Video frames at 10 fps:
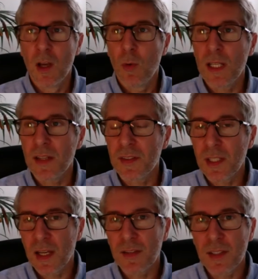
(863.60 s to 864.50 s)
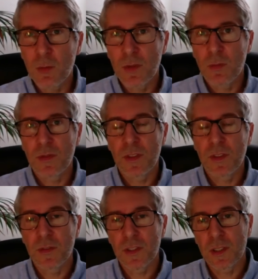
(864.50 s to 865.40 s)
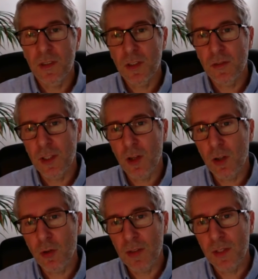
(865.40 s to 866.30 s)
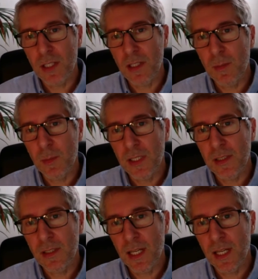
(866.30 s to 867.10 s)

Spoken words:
Well, I think you've covered a lot of ground there, Peter.